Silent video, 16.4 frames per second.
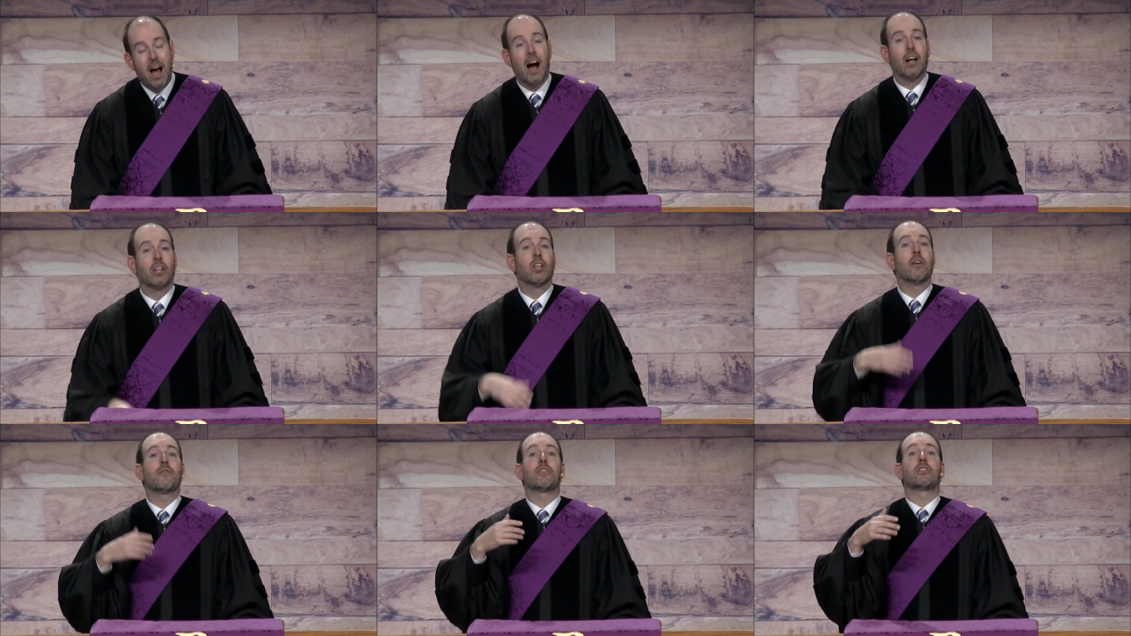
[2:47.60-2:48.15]
I
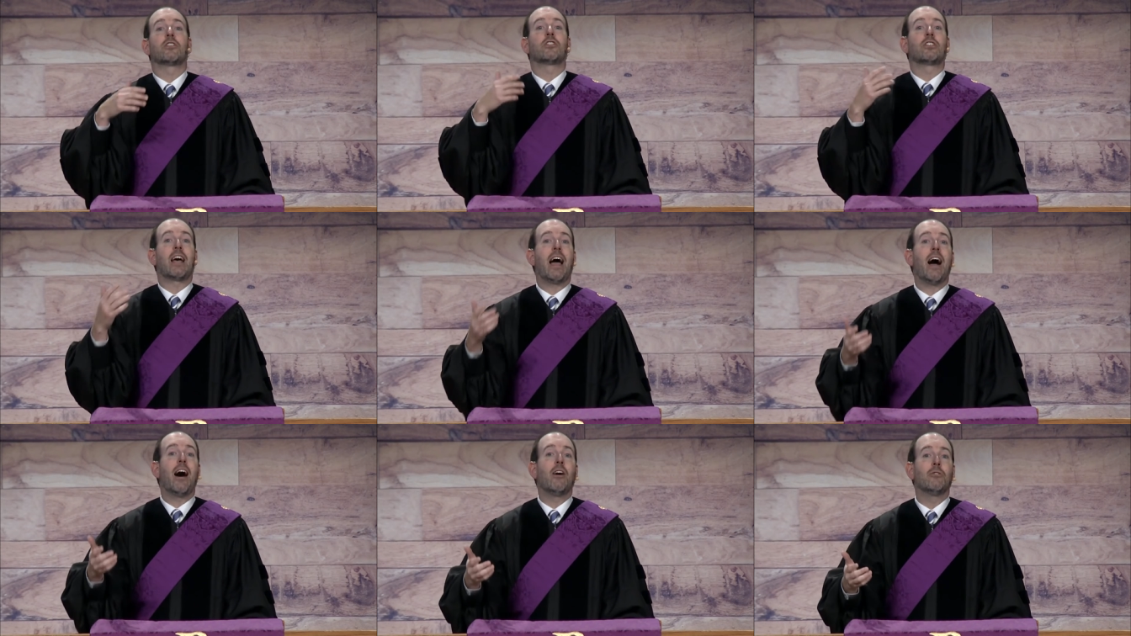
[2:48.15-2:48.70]
love the
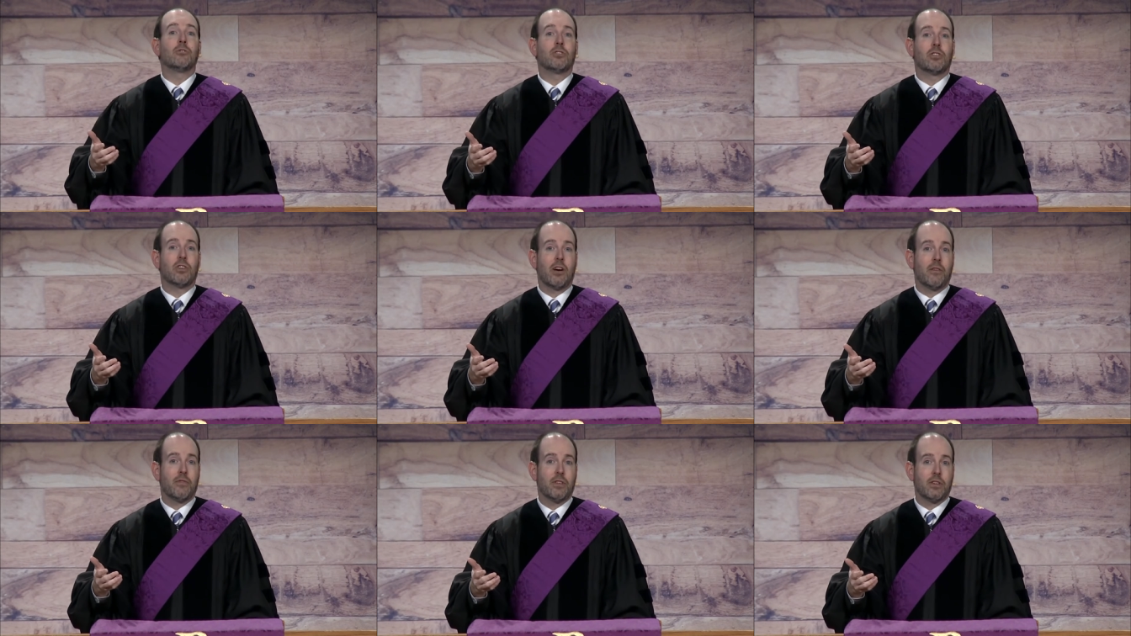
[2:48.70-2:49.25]

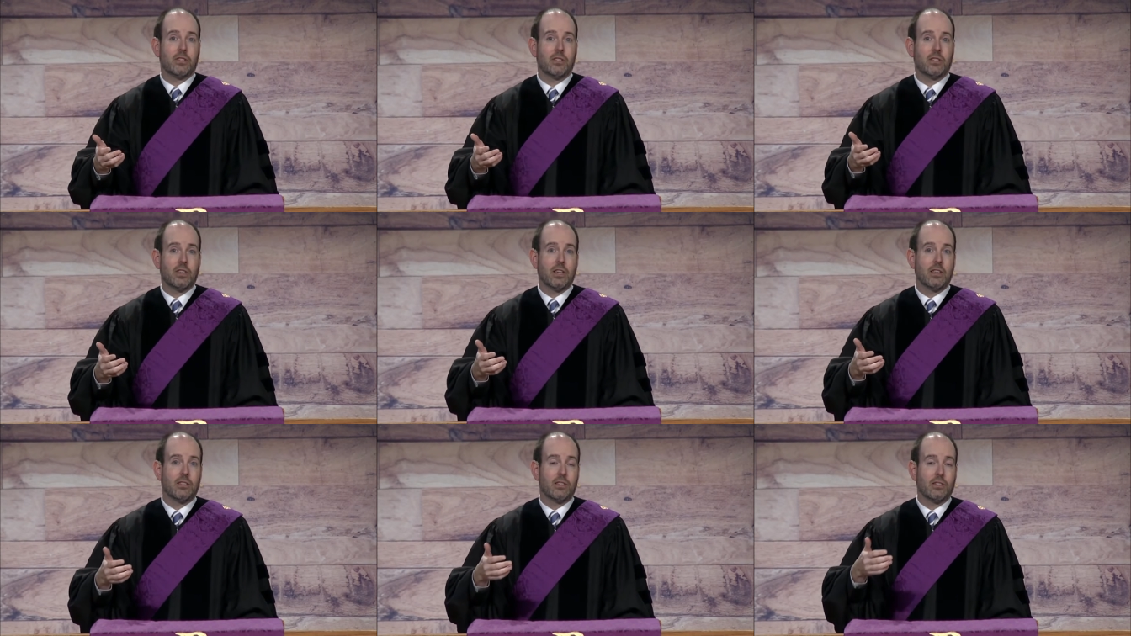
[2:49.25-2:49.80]
sounds of this
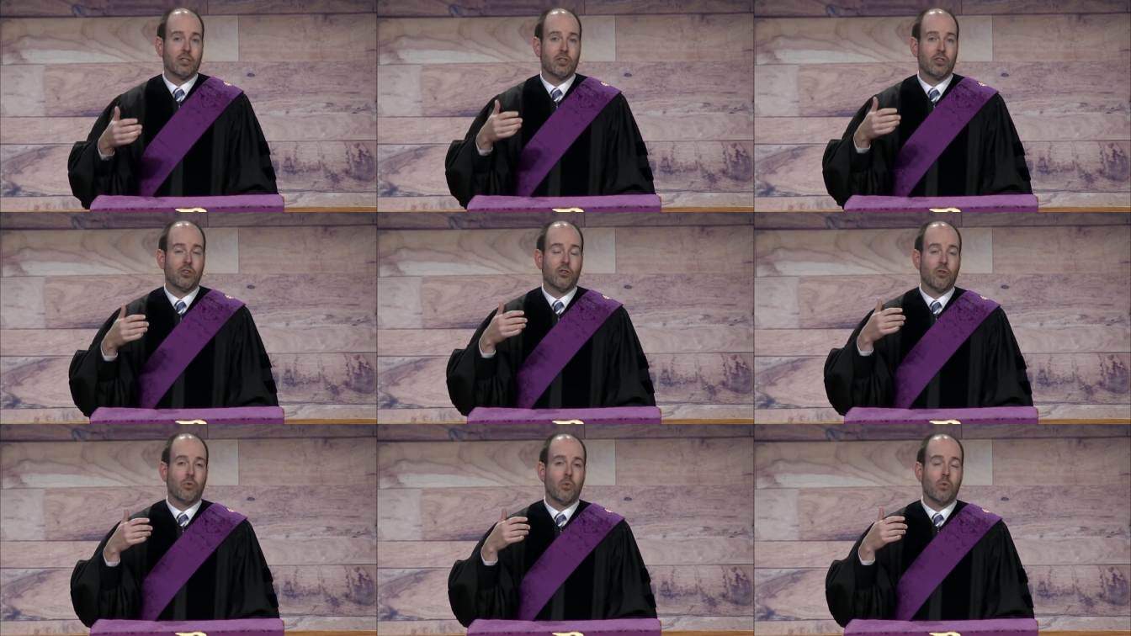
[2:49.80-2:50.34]
season
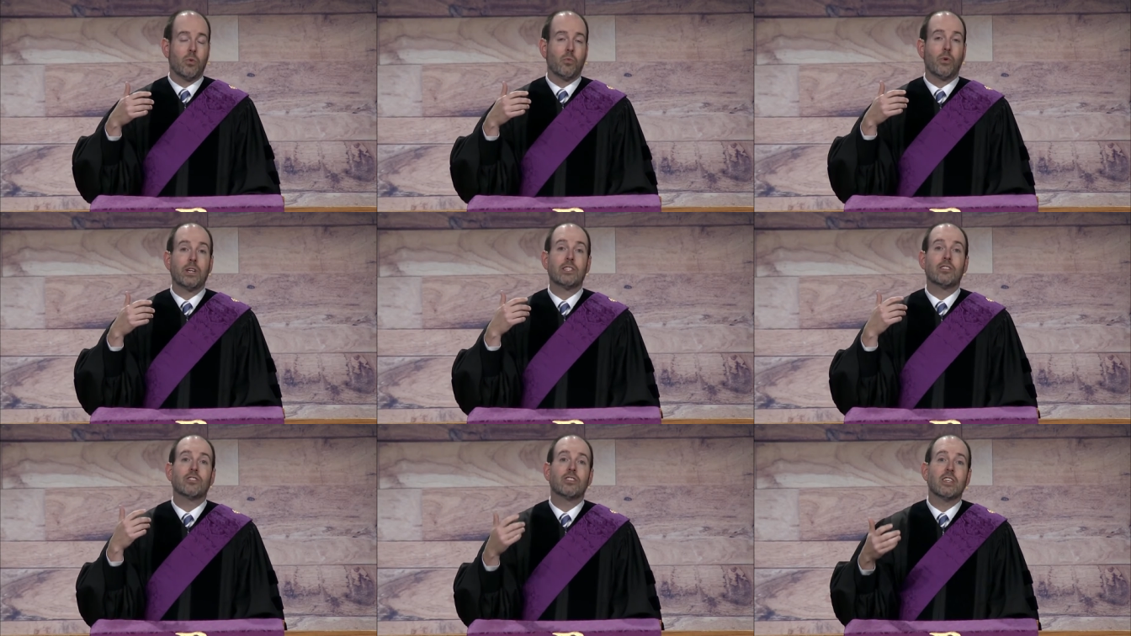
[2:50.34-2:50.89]
too, when
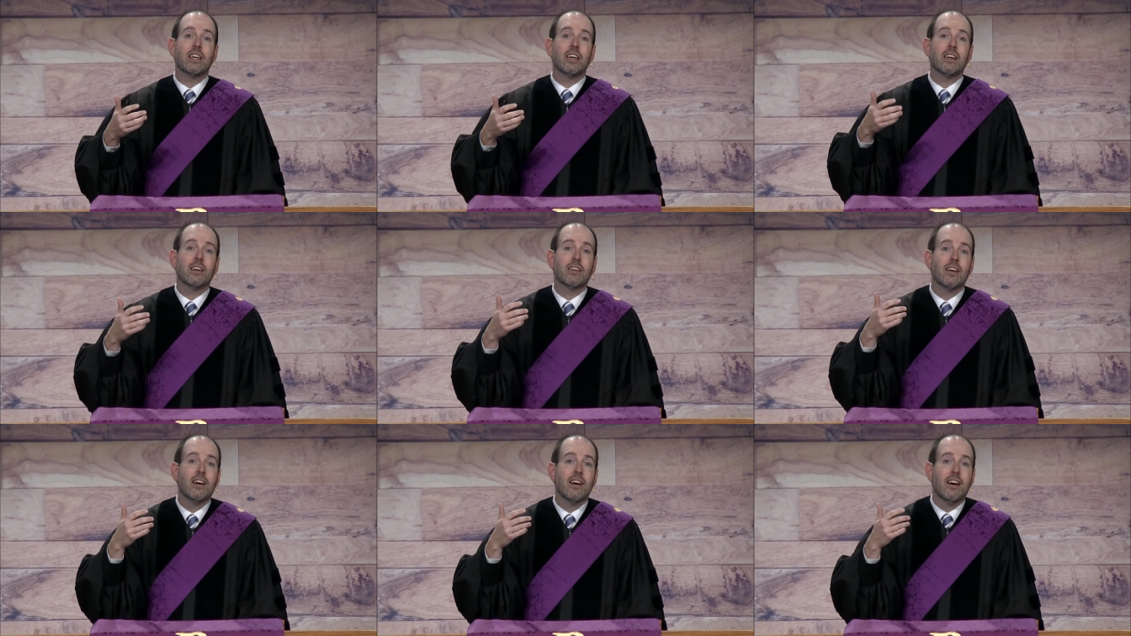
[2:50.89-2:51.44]
we
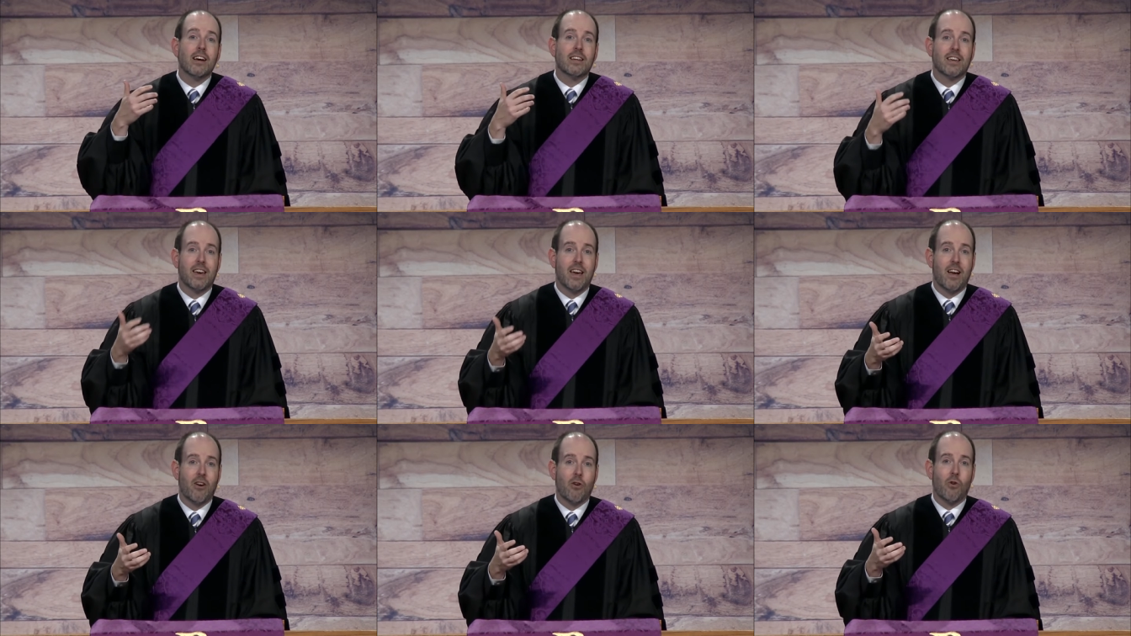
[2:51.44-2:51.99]
sing
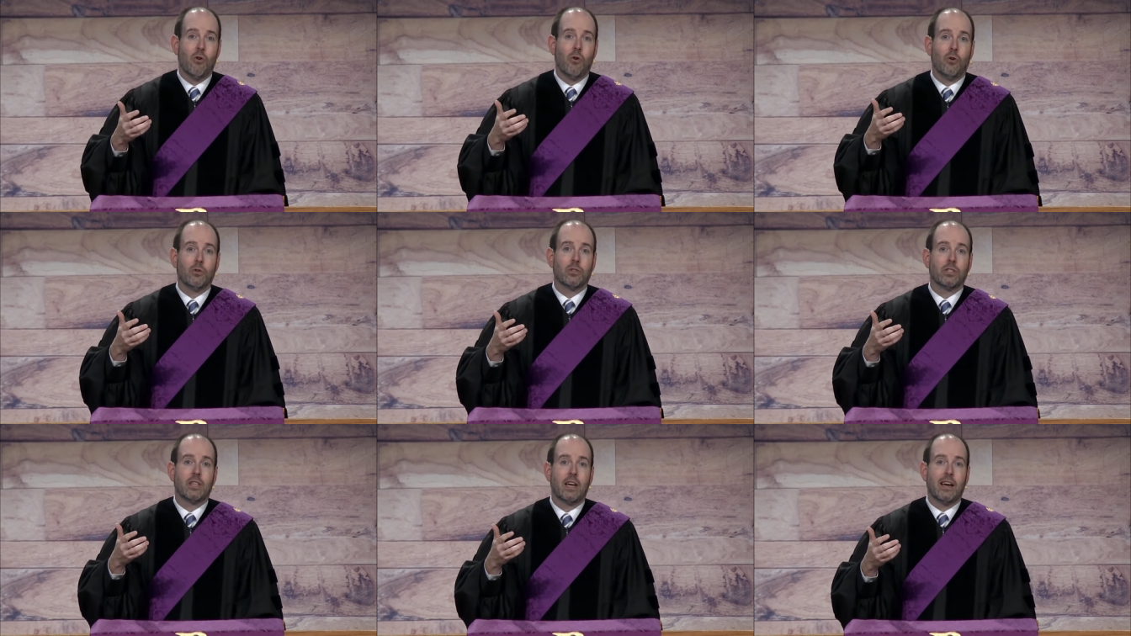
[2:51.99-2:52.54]

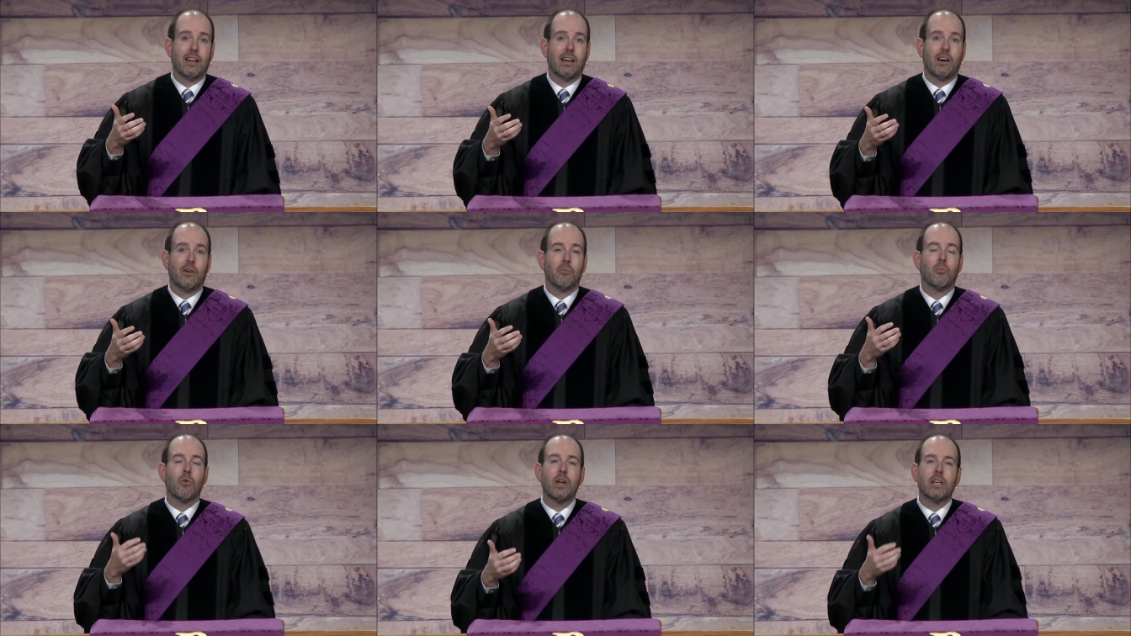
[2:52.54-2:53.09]
carols that
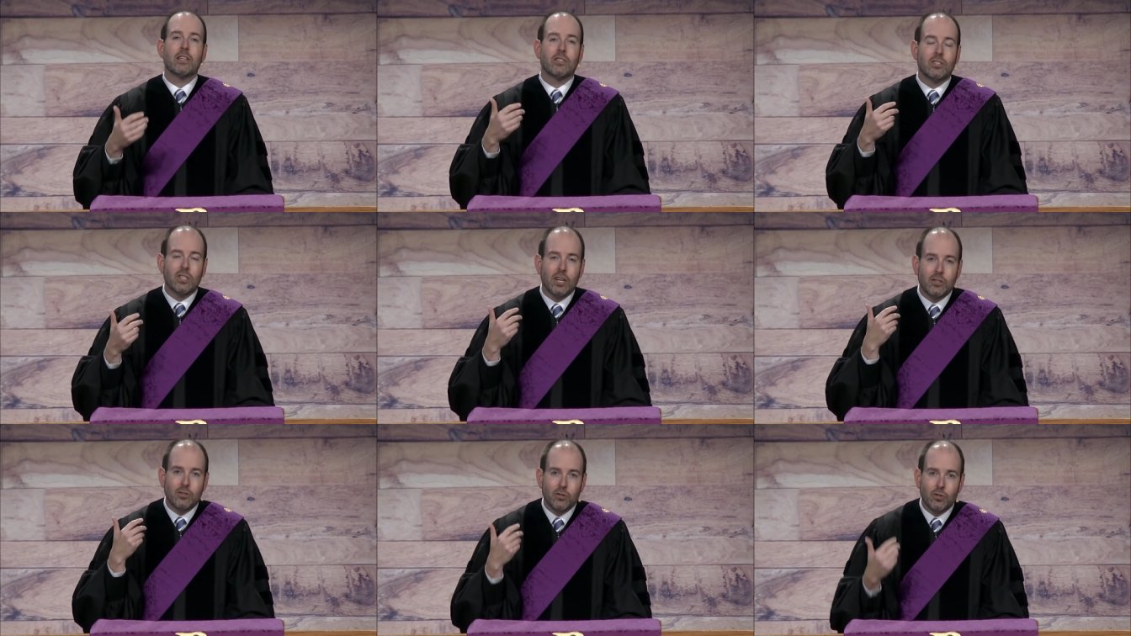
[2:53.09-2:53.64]
uh, bring
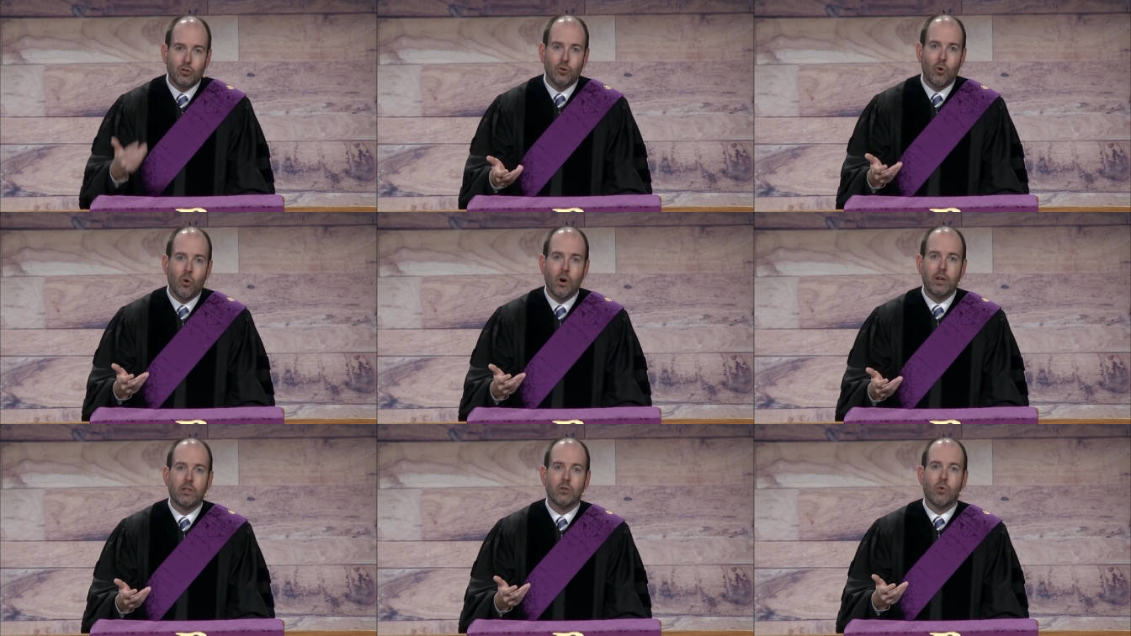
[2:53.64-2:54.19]
such
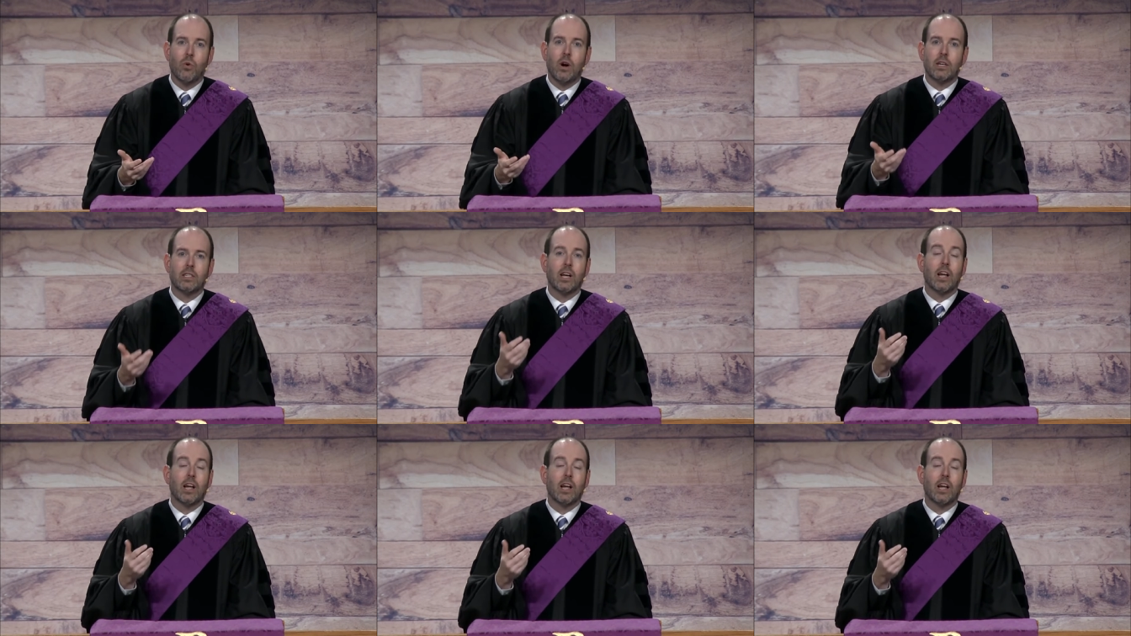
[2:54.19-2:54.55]
joy to us.